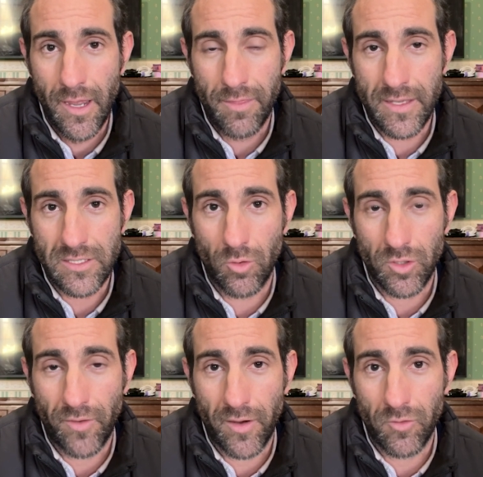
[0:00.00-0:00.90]
this
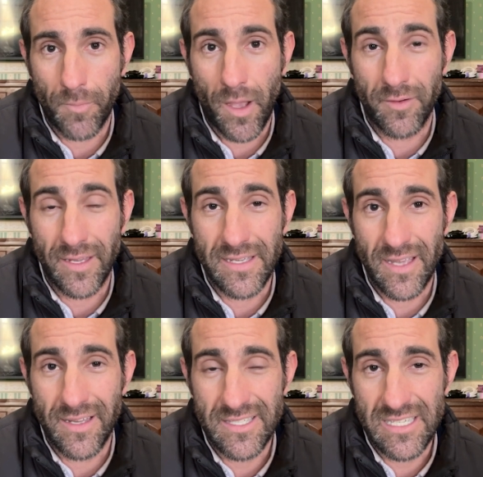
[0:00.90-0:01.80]
horse, Final Demand, is
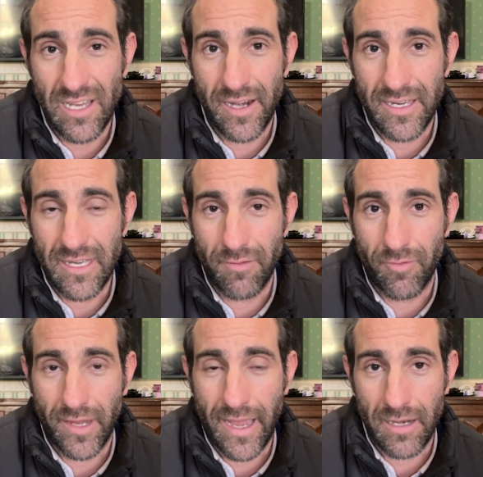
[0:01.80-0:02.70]
a slightly
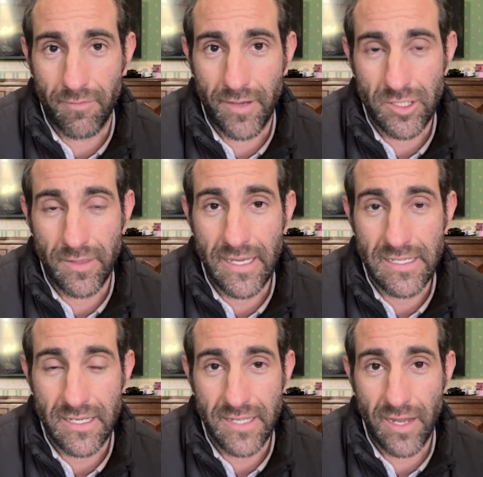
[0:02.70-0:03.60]
different kettle of fish. I think
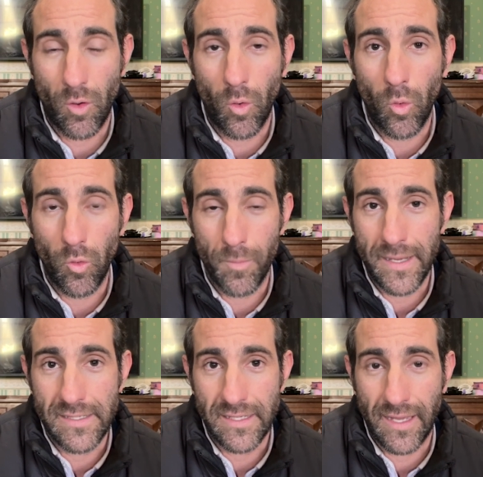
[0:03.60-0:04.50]
he's going to take all the
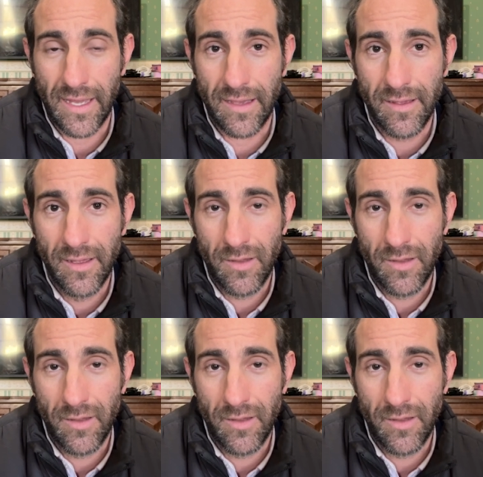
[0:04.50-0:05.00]
beating here.